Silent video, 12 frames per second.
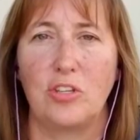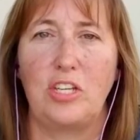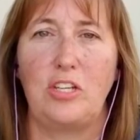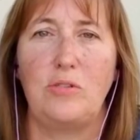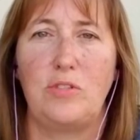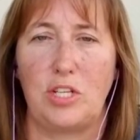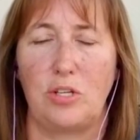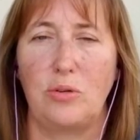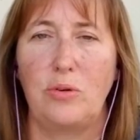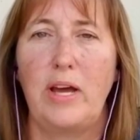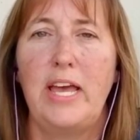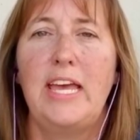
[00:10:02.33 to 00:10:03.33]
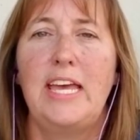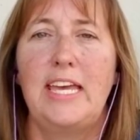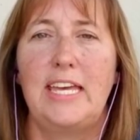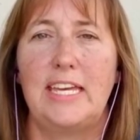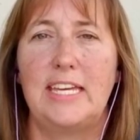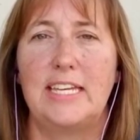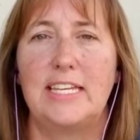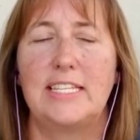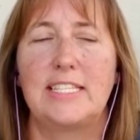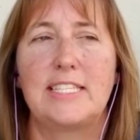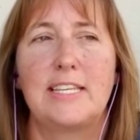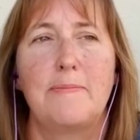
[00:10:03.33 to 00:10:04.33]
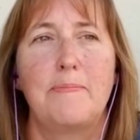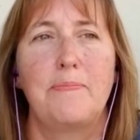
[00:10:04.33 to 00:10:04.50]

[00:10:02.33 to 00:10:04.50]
that you do is